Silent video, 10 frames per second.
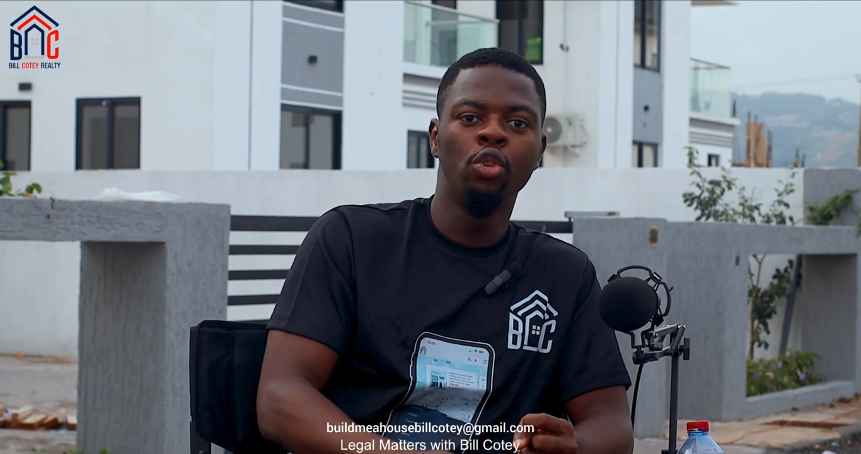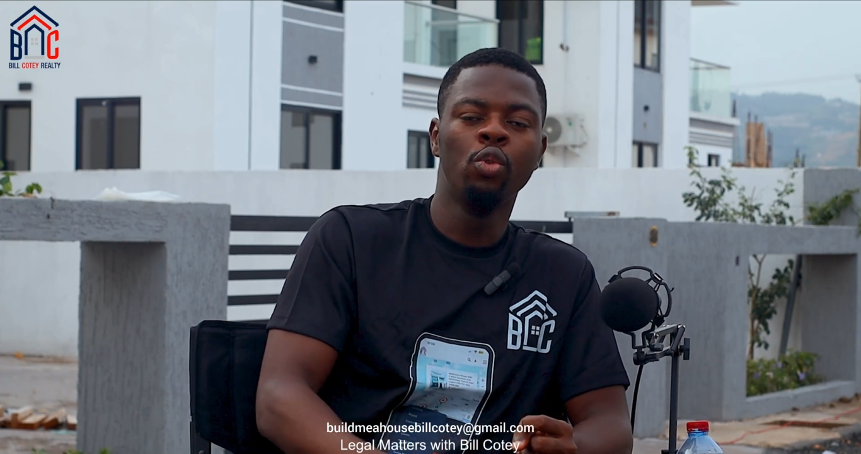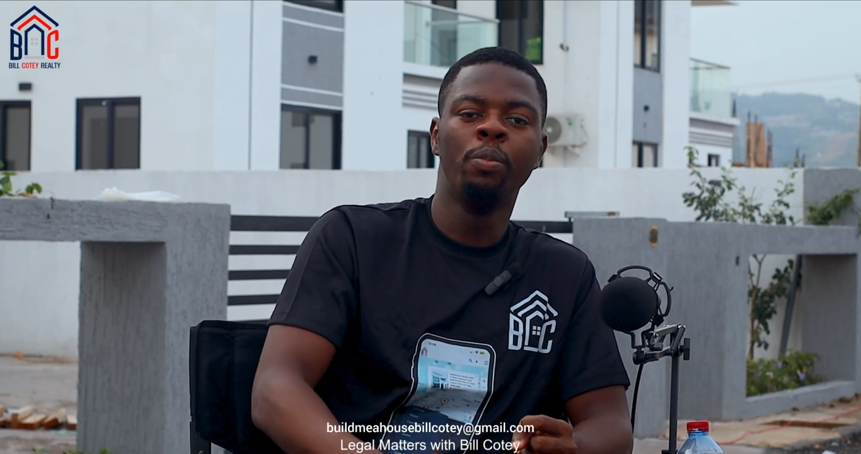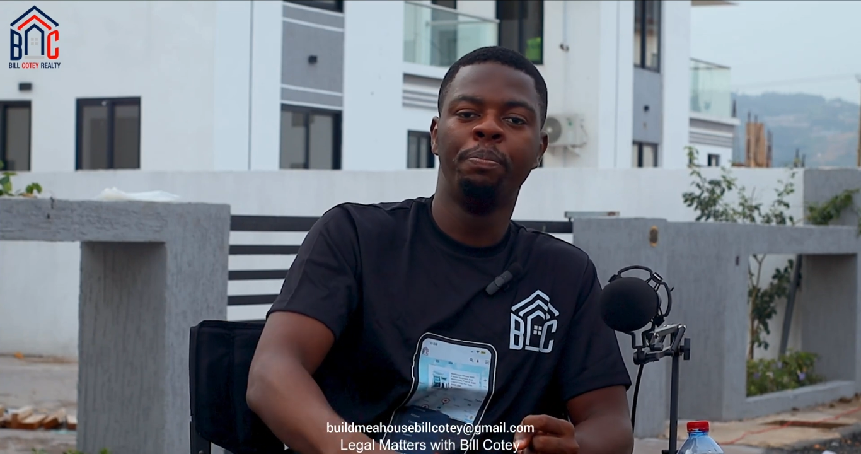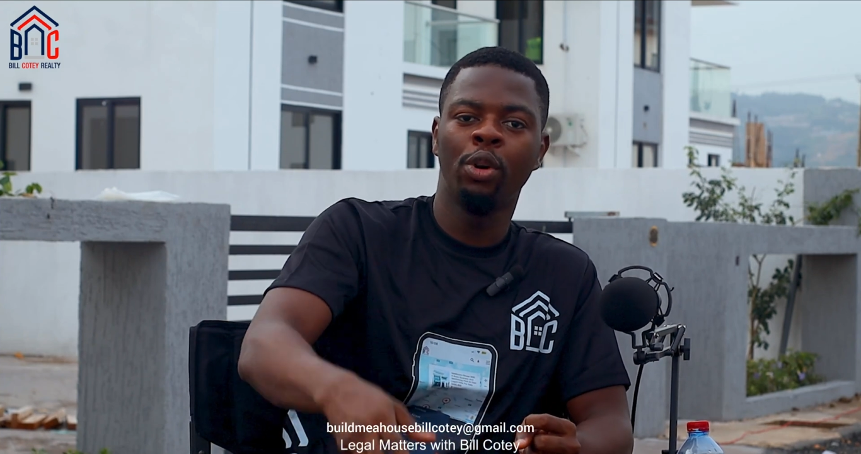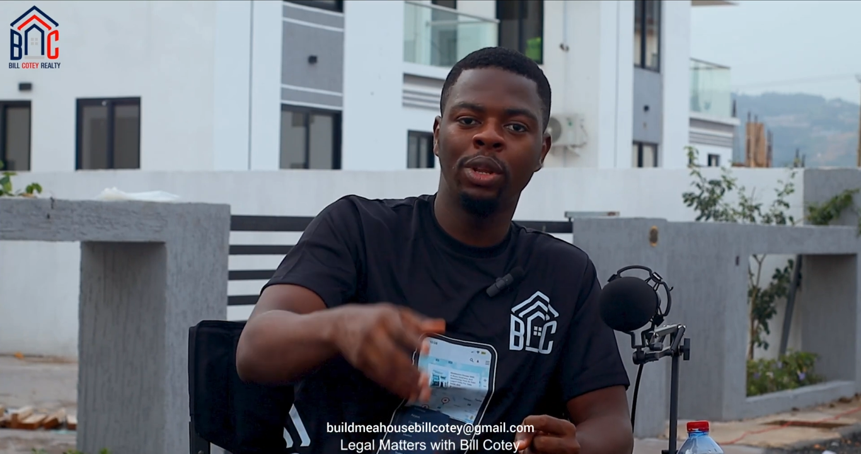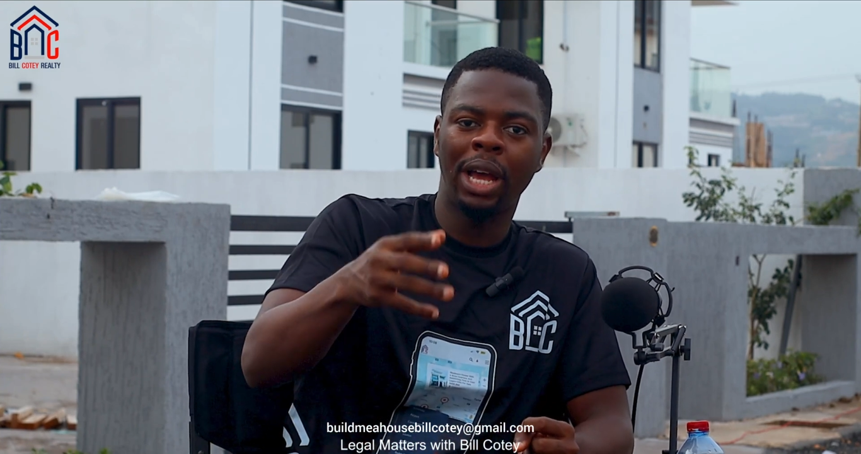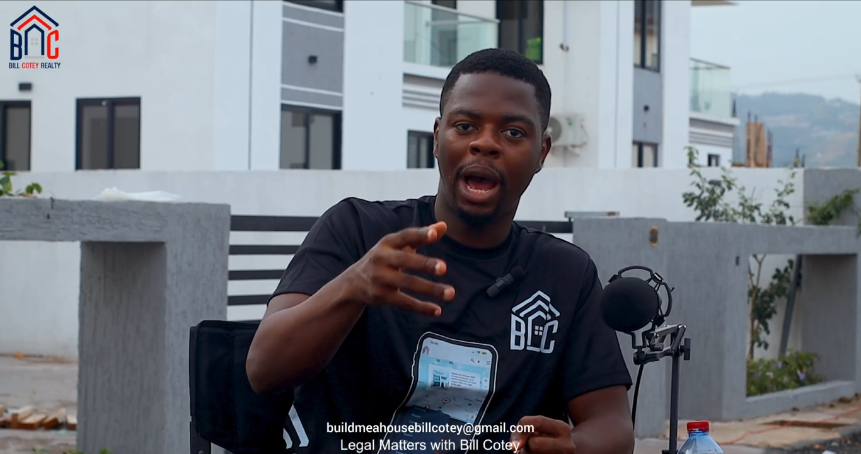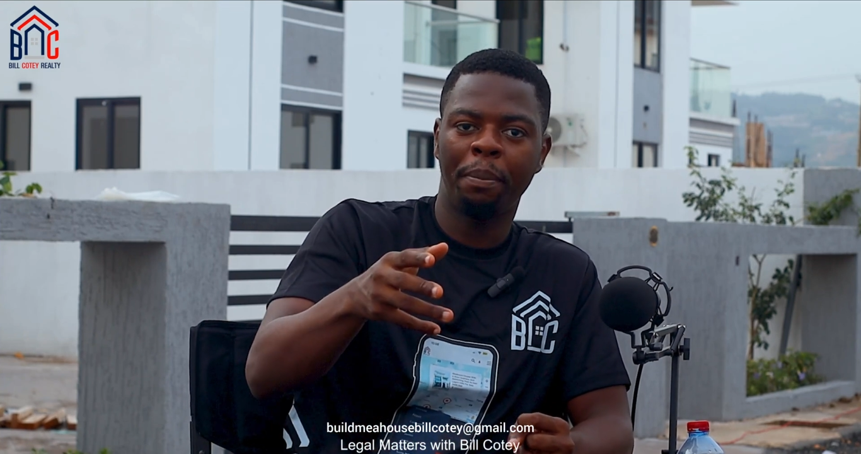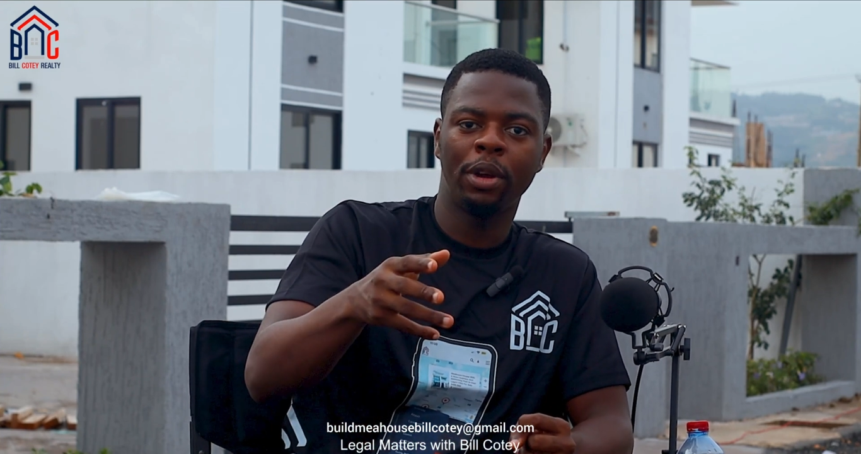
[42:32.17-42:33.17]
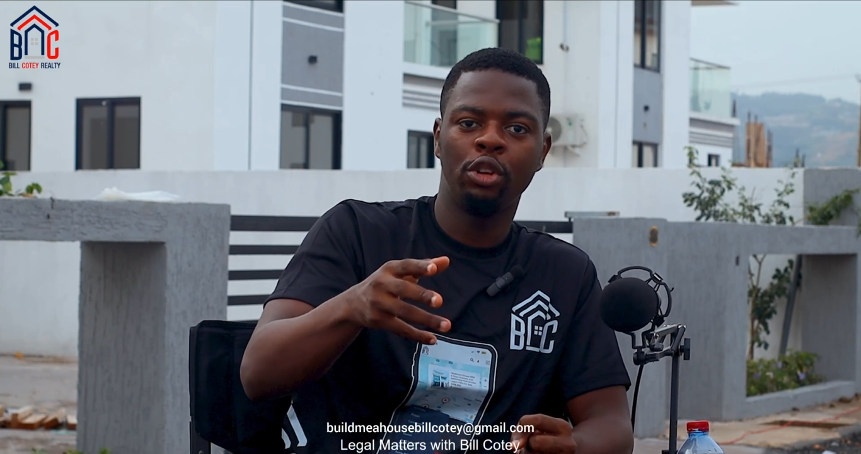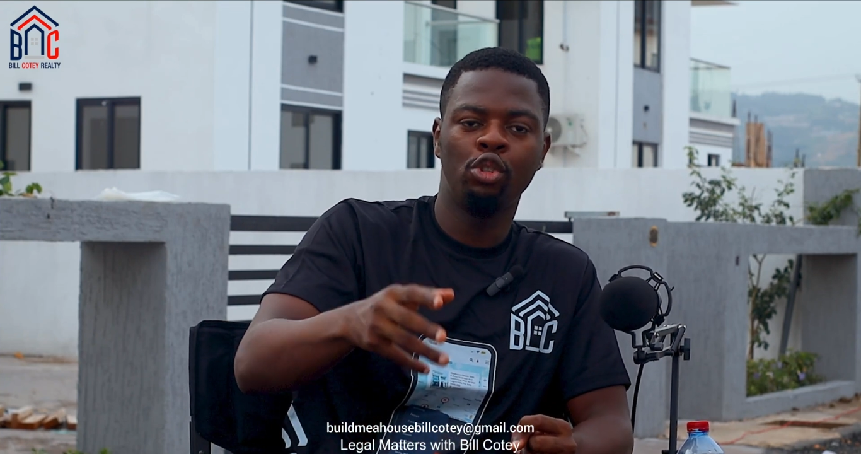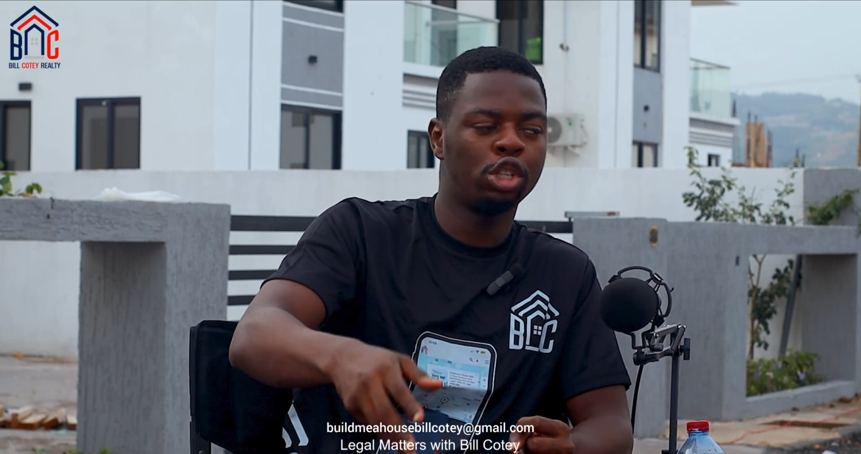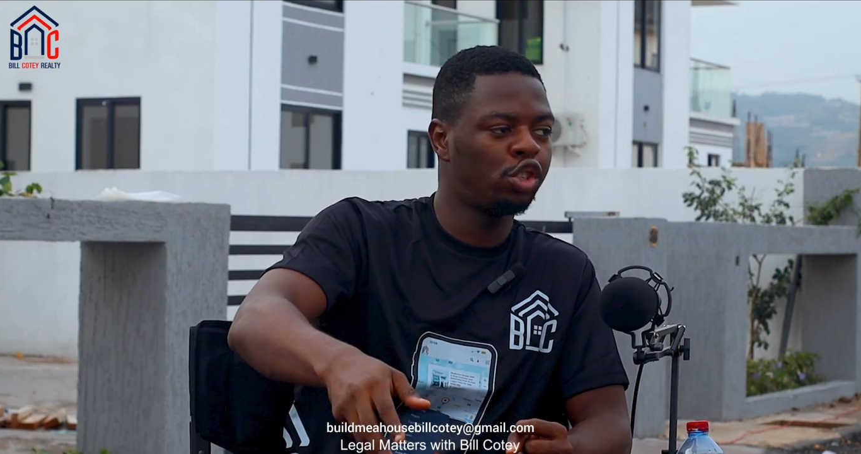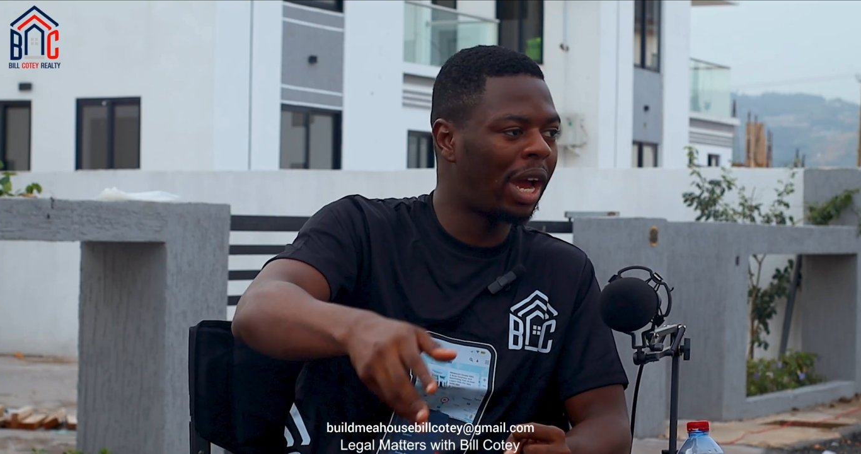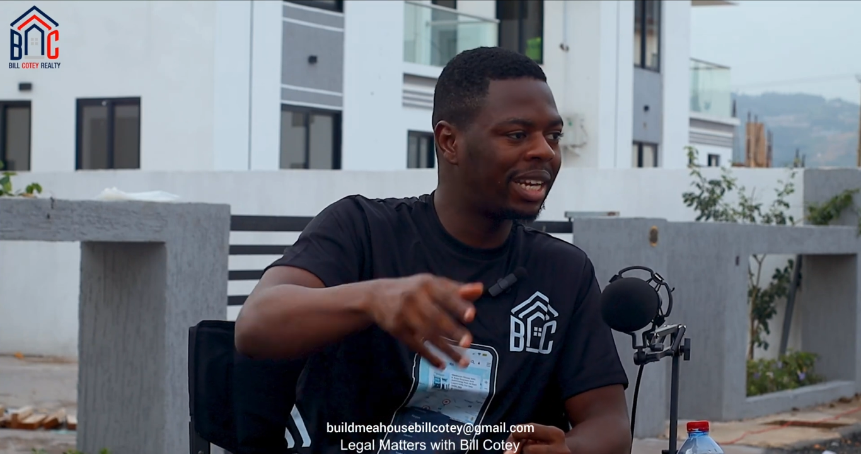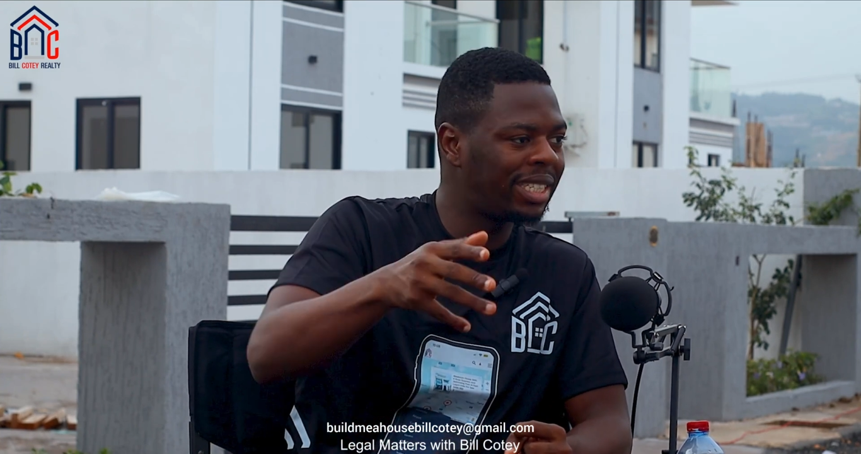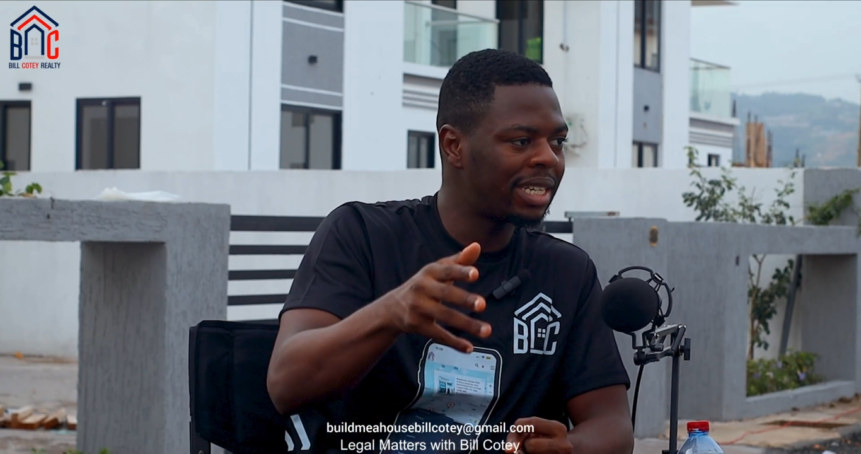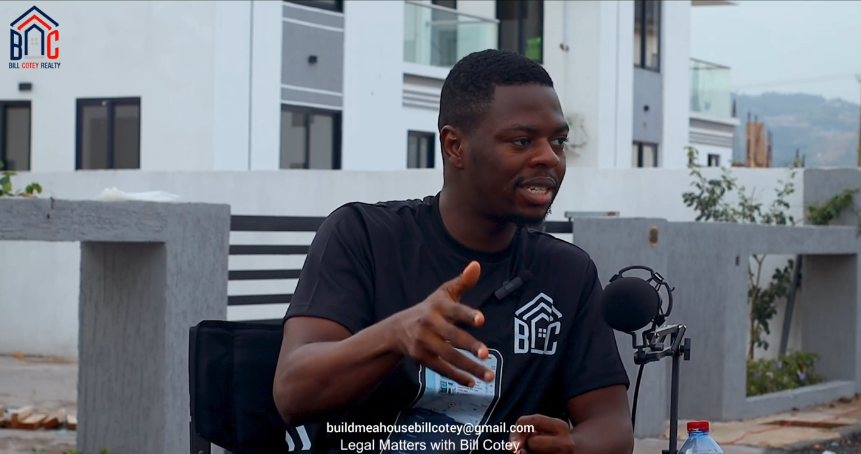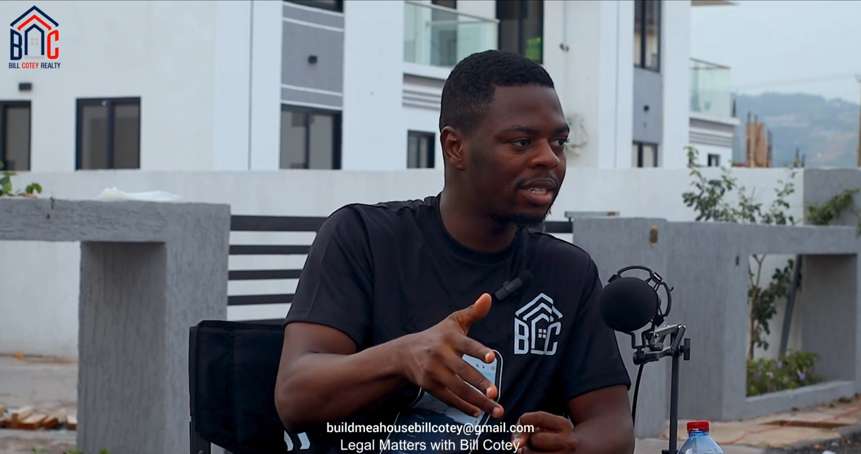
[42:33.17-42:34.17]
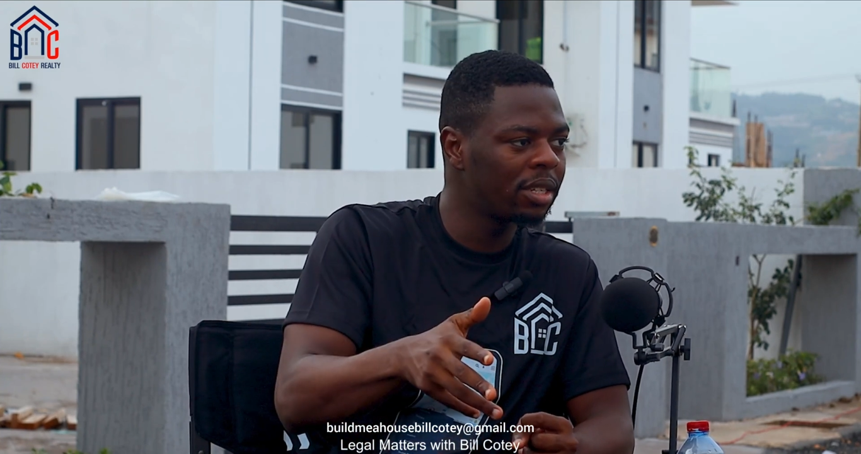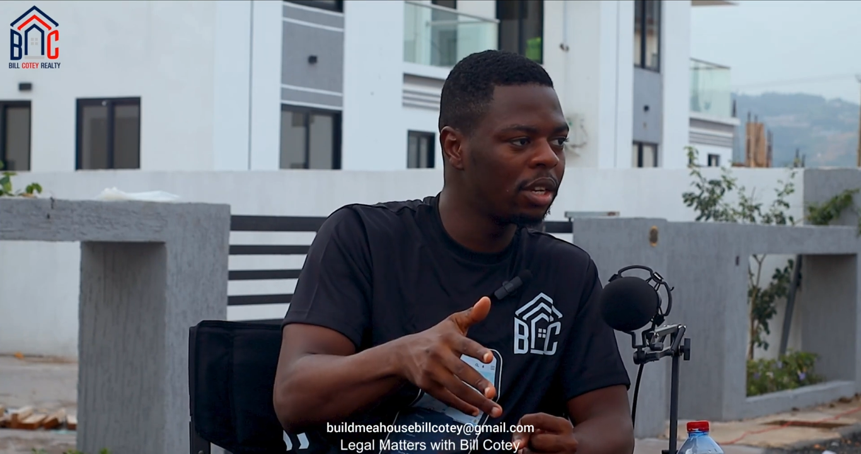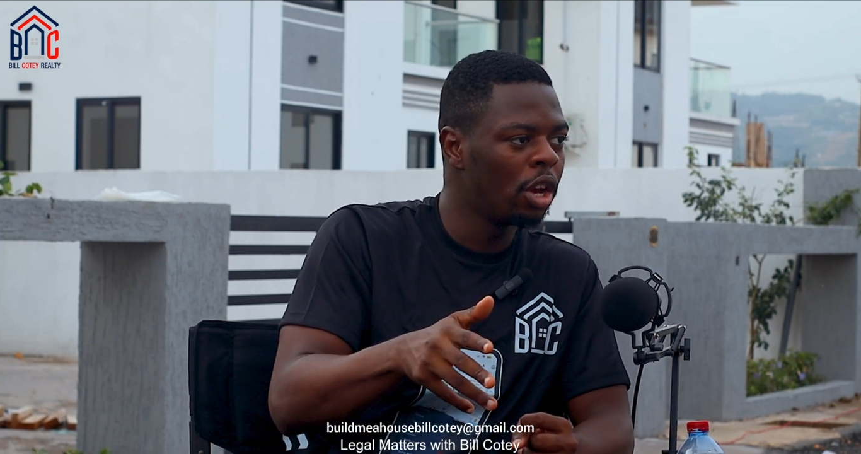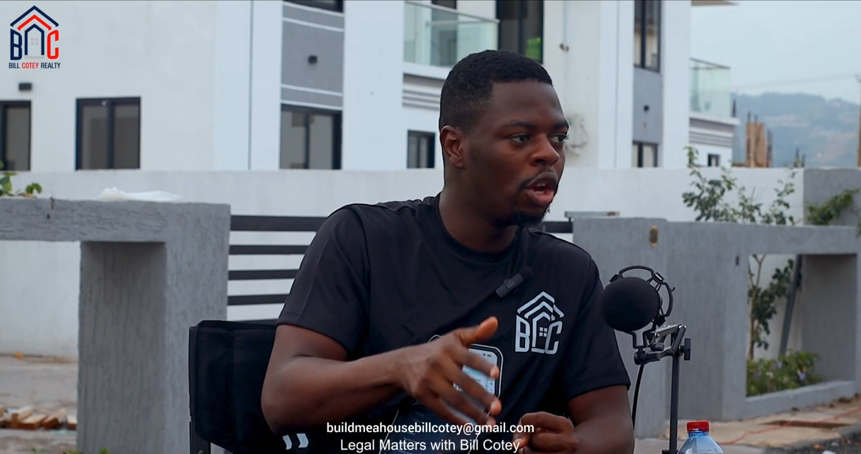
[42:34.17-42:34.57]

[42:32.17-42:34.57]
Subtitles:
you build up your structures.